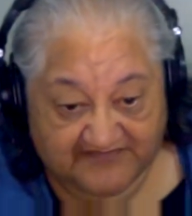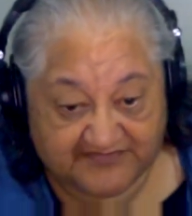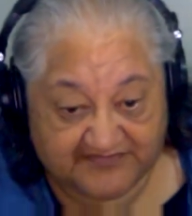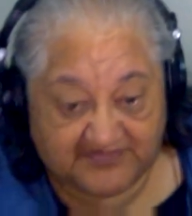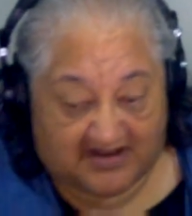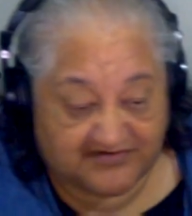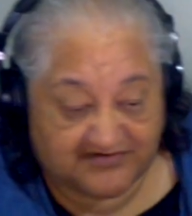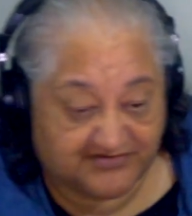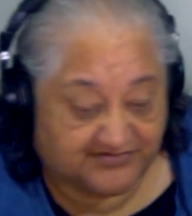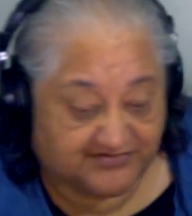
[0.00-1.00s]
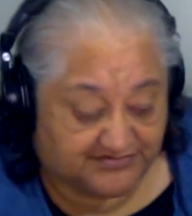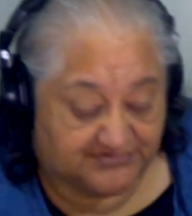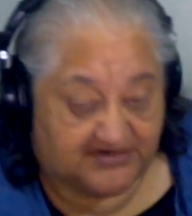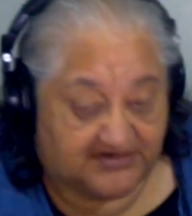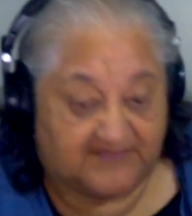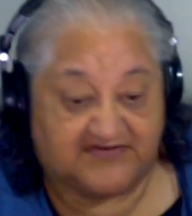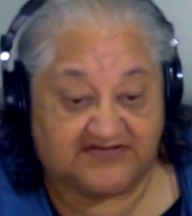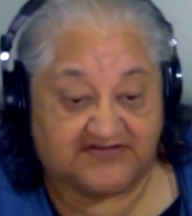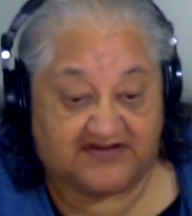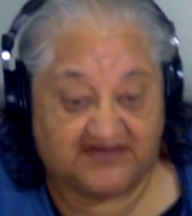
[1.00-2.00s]
if you are new to
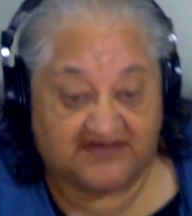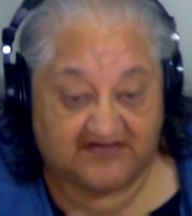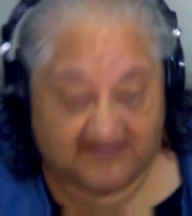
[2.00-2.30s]
TBC,